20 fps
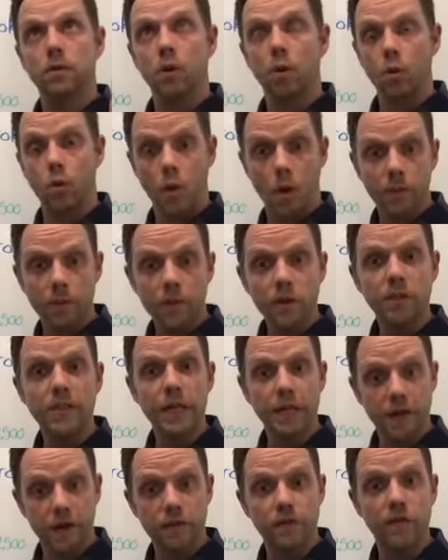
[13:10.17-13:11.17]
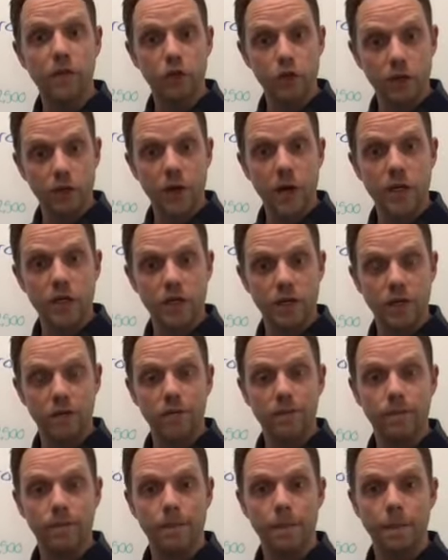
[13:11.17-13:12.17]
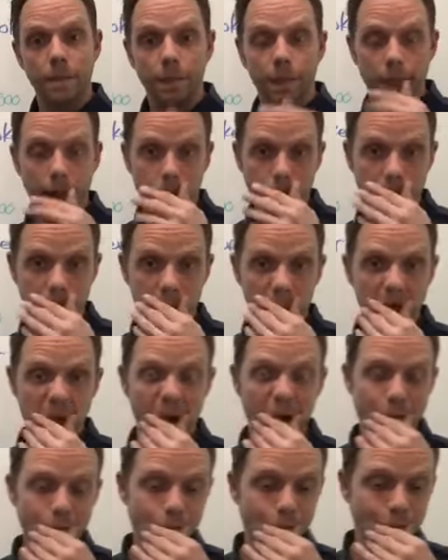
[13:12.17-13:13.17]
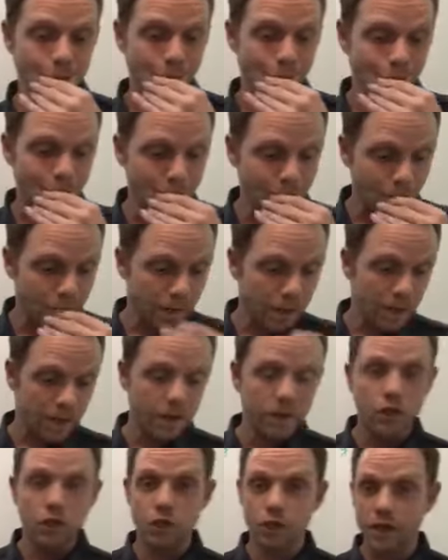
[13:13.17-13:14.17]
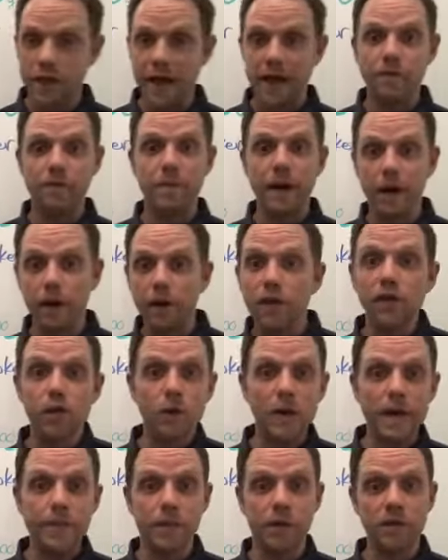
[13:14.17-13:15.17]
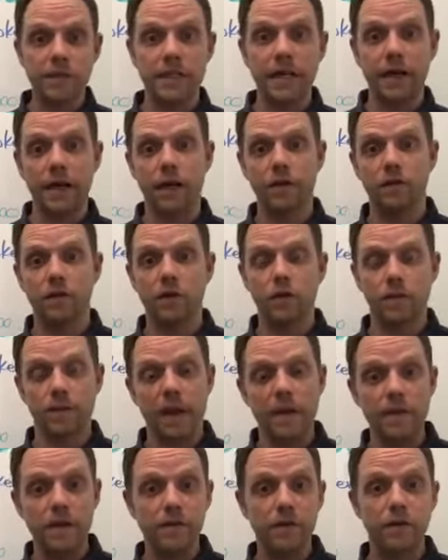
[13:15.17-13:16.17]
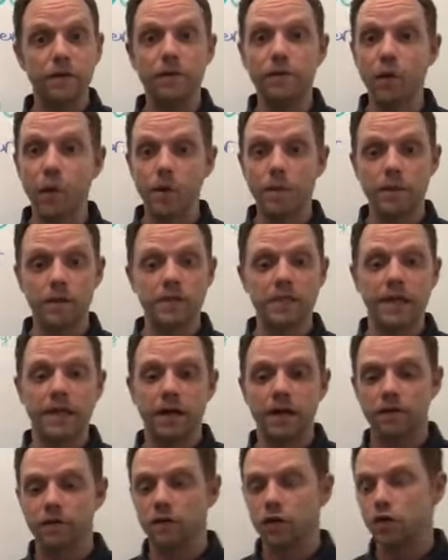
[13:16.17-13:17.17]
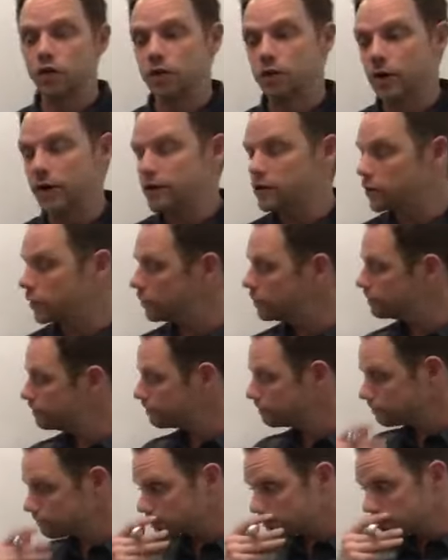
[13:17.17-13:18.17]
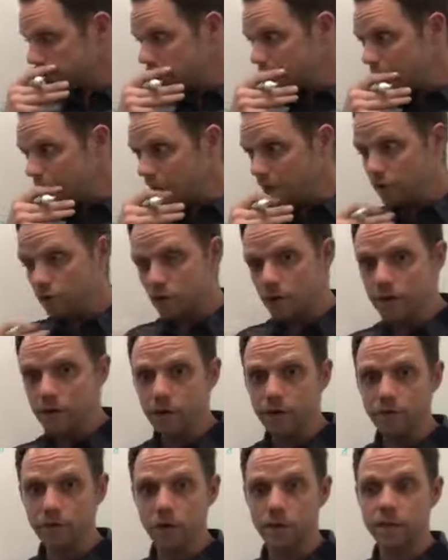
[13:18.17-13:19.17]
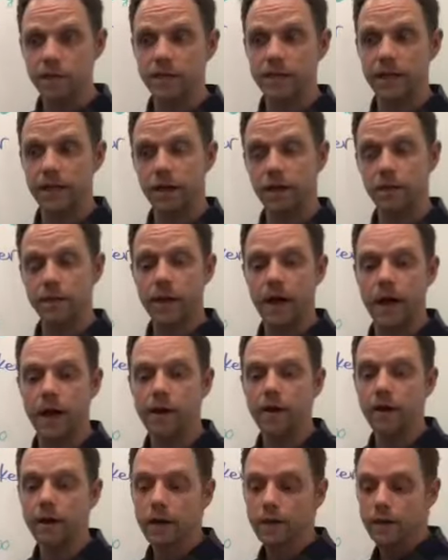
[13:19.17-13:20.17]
1% conversion ratio, okay? Should have about a 3% convert, maybe even a 4% conversion ratio. 3 to a 4%, could be higher,